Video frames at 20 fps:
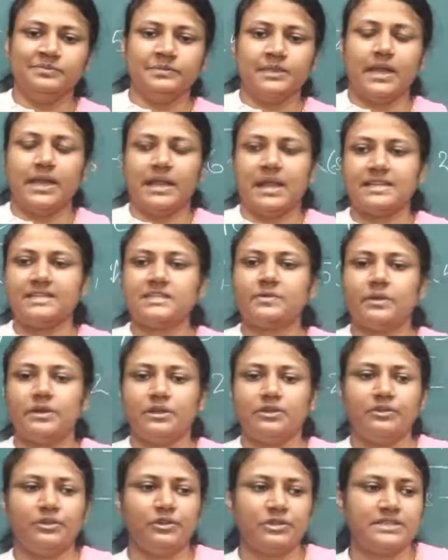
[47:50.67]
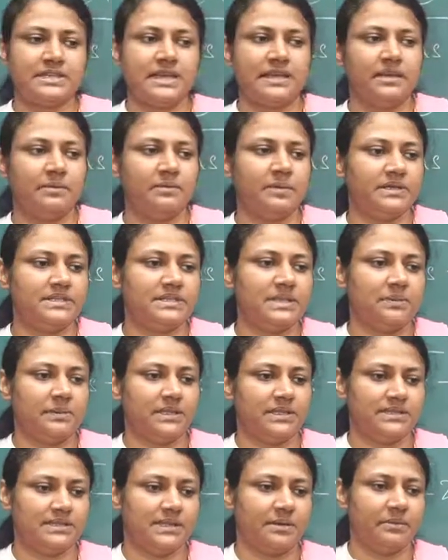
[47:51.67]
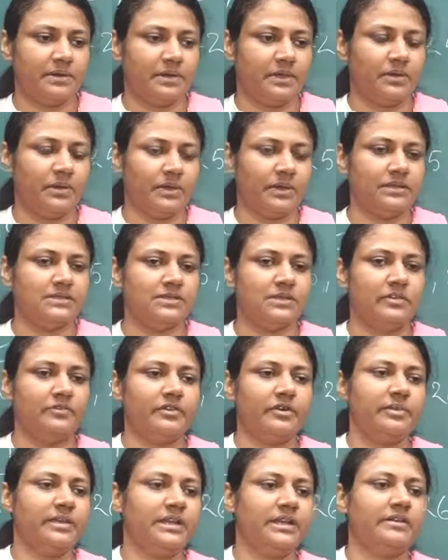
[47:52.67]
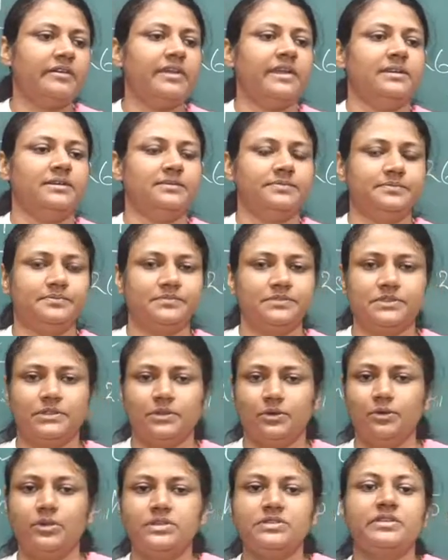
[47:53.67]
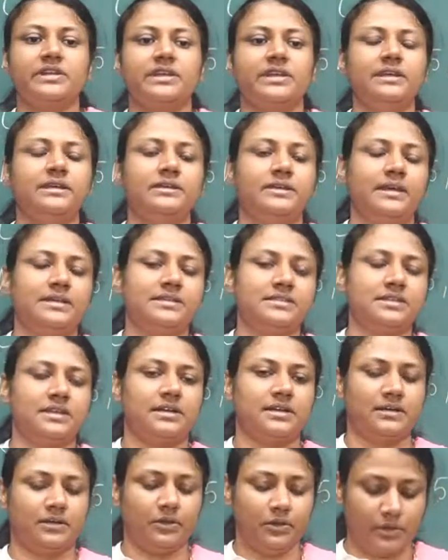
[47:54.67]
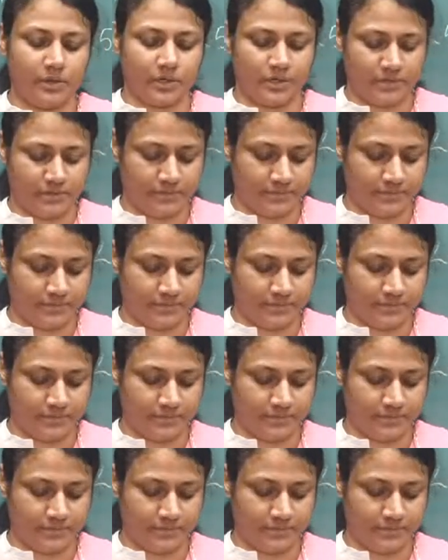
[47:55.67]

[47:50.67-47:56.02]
I'll ask one of you to stand up and tell me the summary. Okay? So everybody read. So who is reading? Yeah, start. Go on.